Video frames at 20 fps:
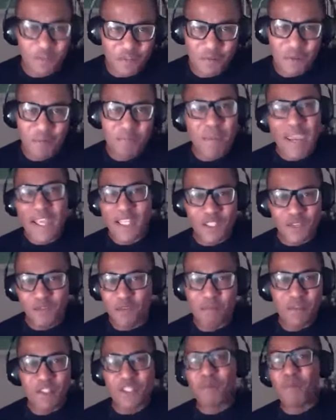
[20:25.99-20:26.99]
meds from
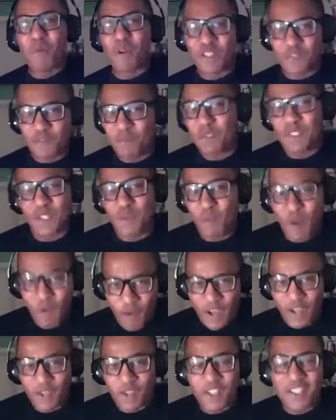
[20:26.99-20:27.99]
somewhere
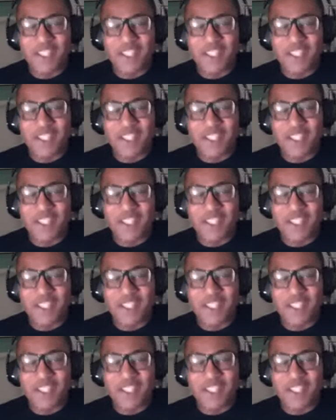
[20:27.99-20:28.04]
else?